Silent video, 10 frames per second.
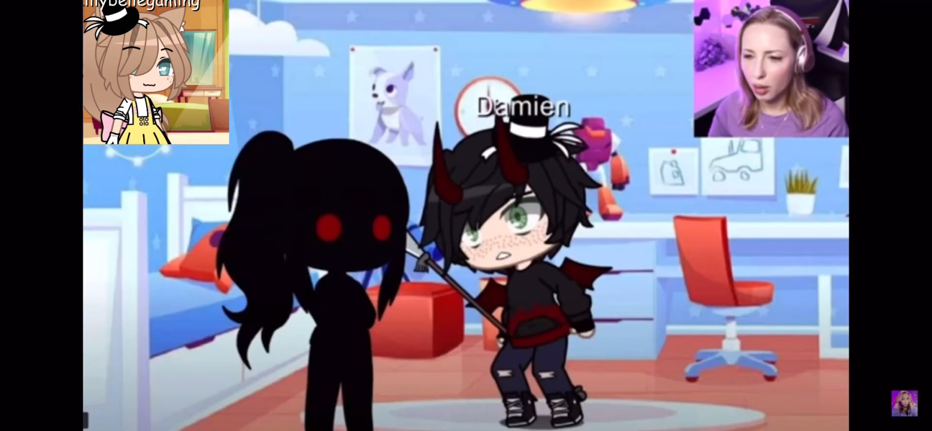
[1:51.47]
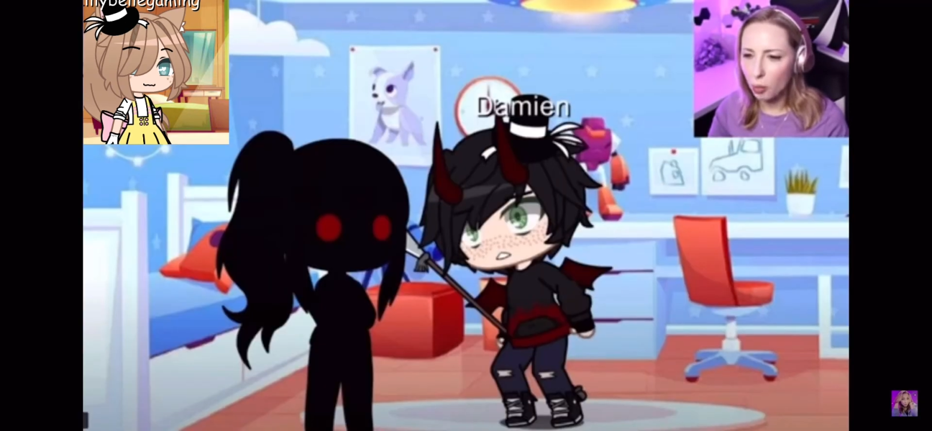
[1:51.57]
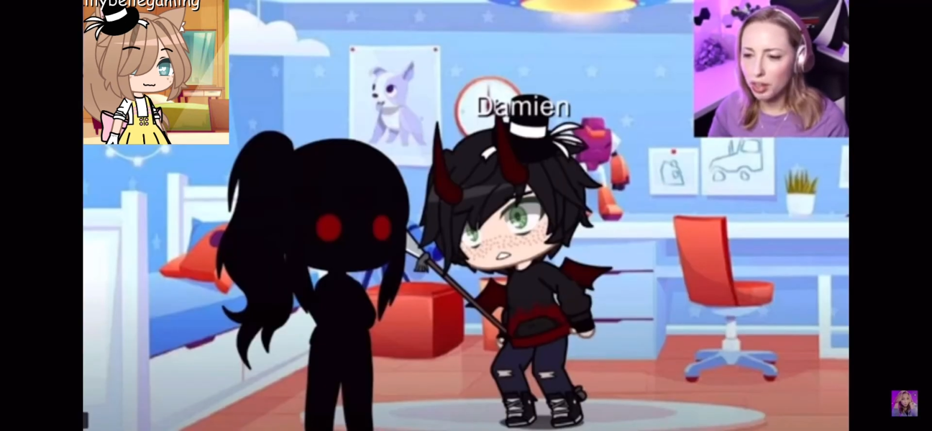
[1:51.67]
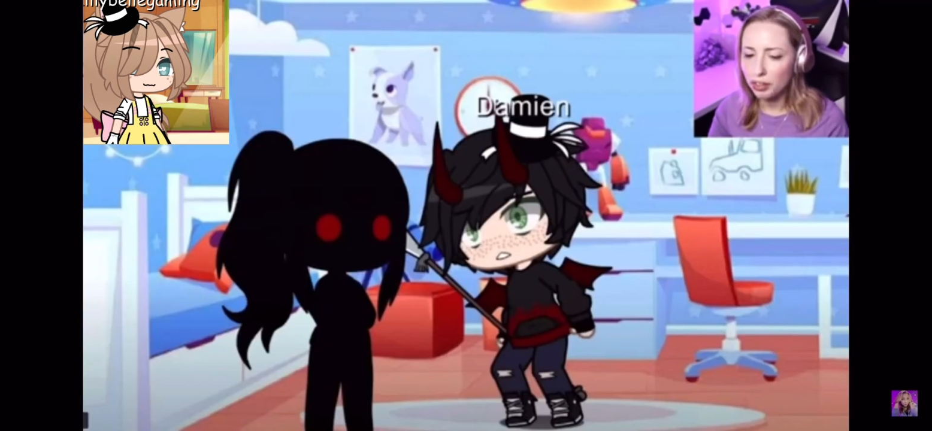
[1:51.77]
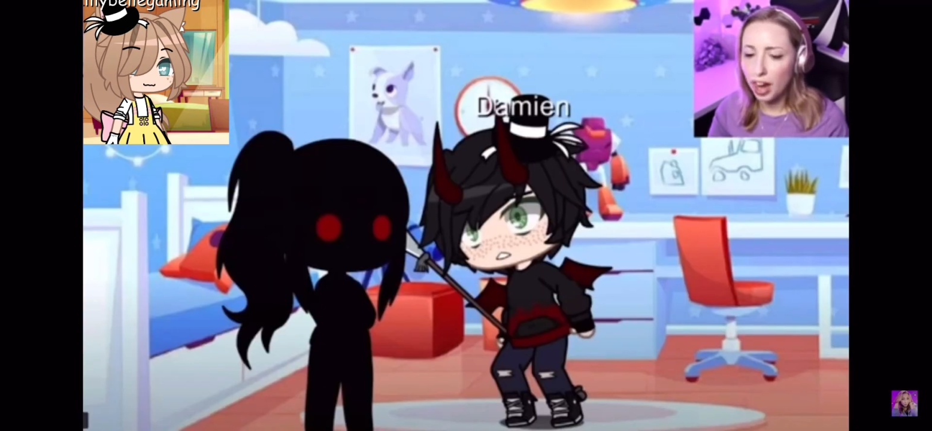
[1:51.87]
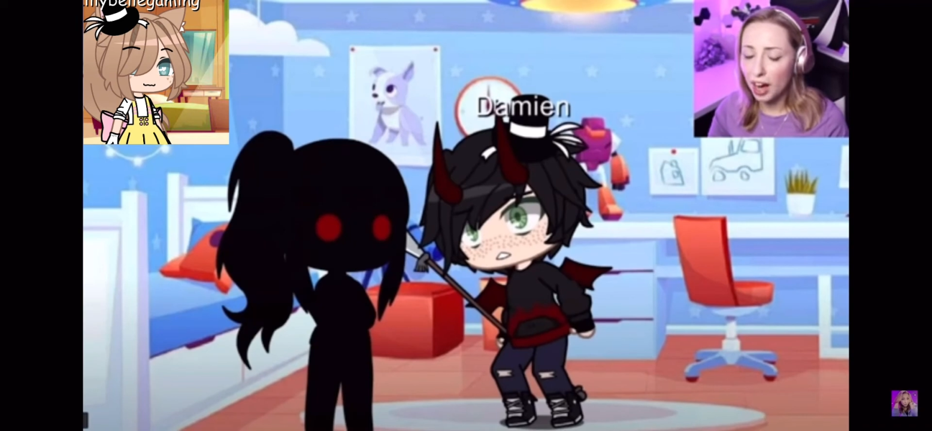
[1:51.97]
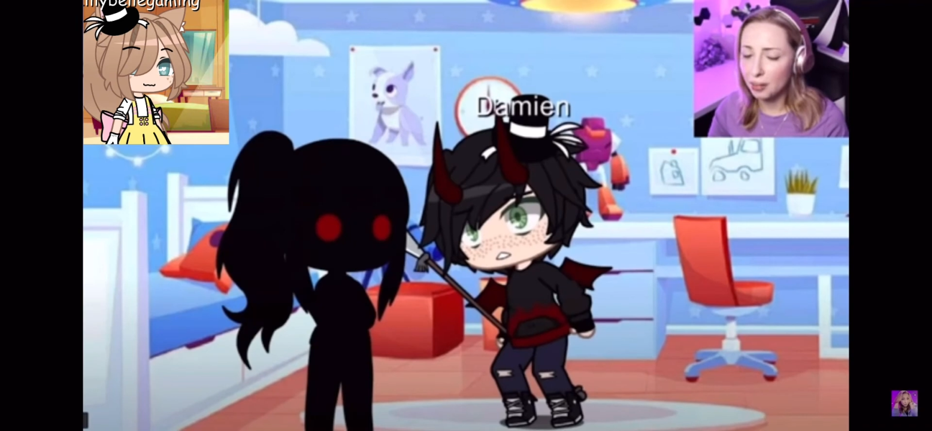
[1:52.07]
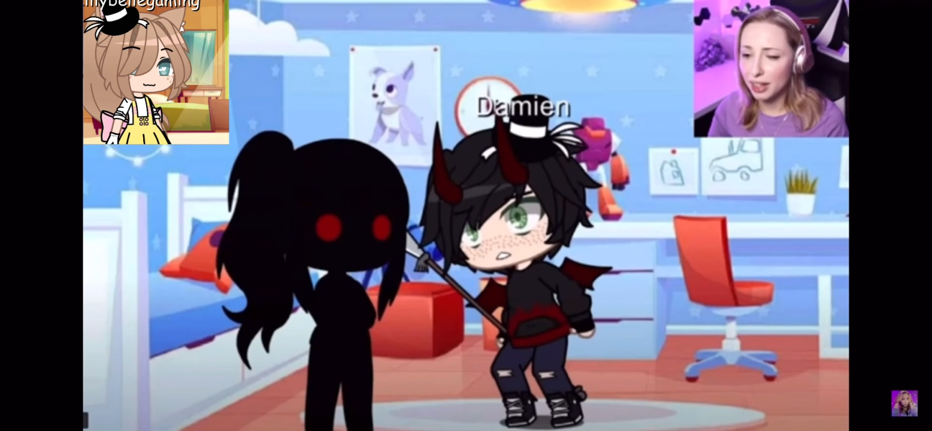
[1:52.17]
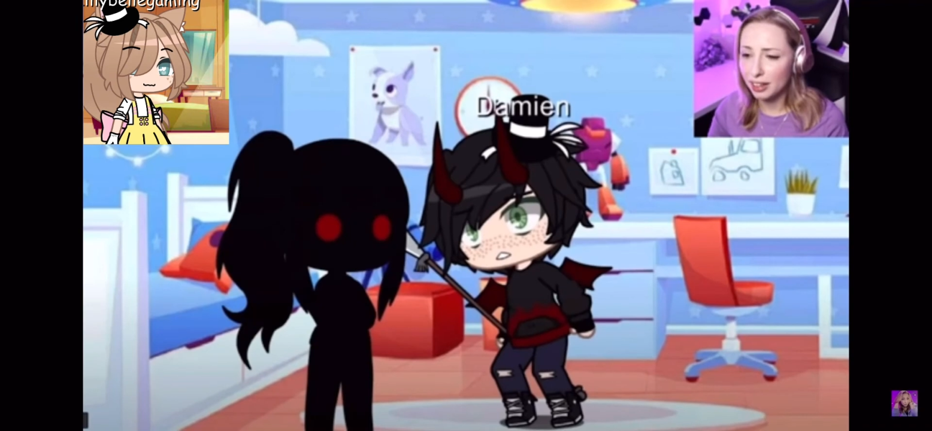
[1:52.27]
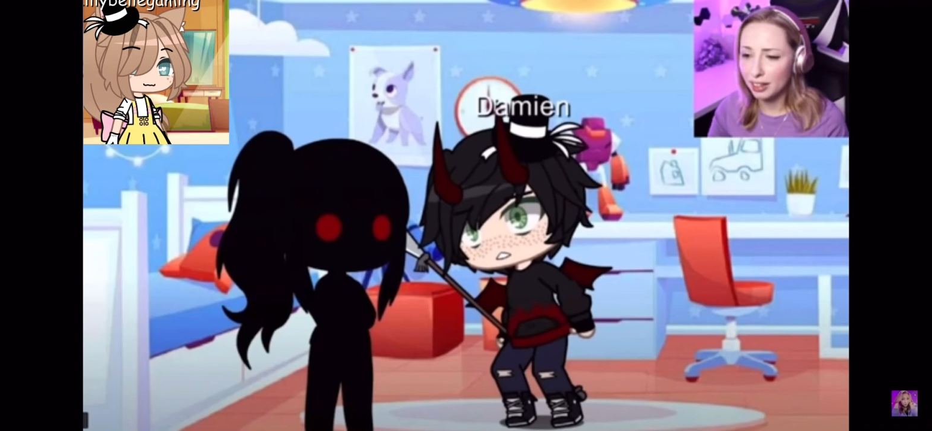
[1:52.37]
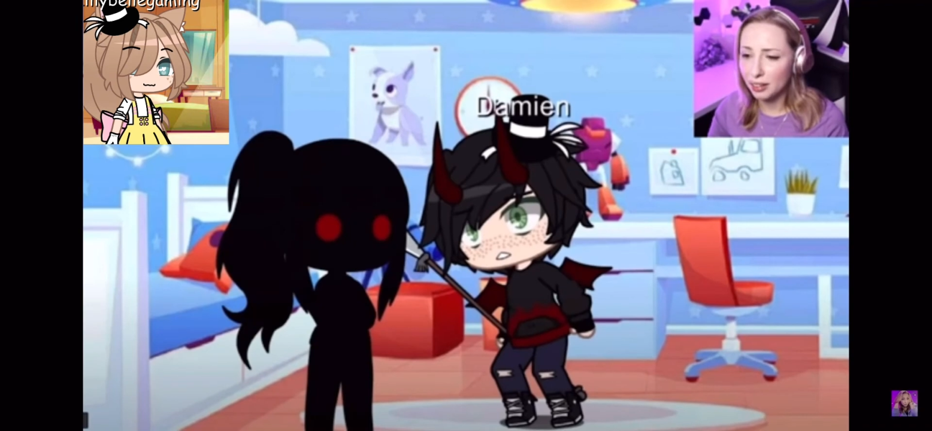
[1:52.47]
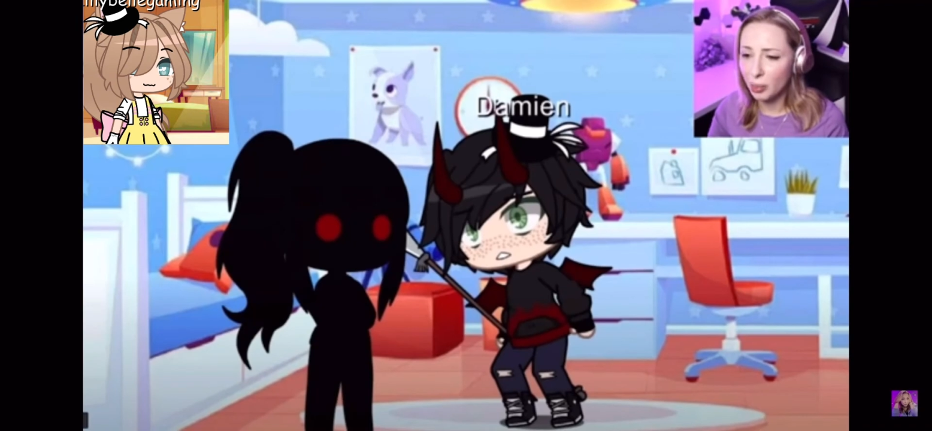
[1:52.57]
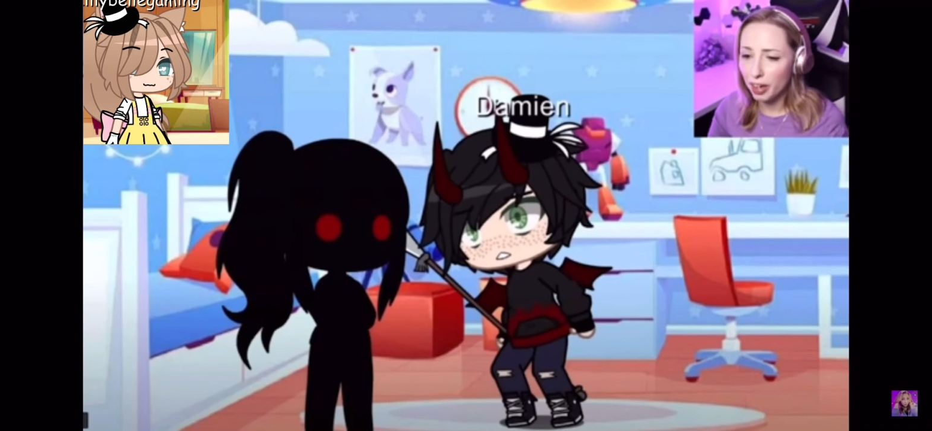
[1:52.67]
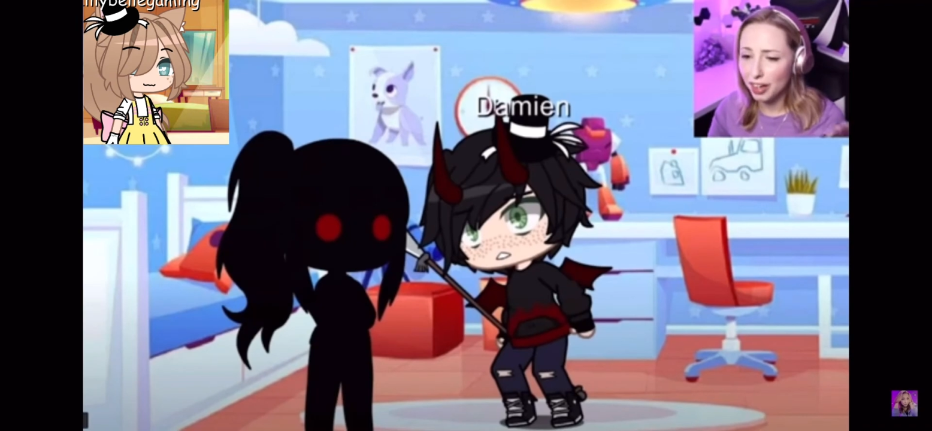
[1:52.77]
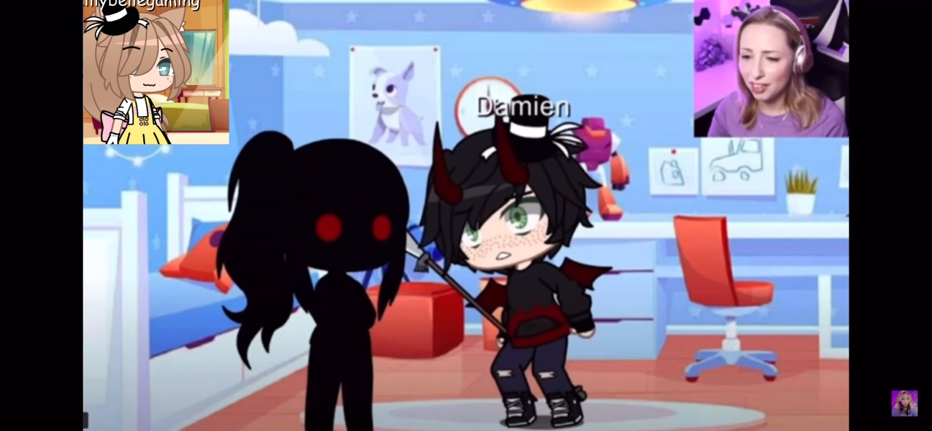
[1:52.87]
what is happening? What is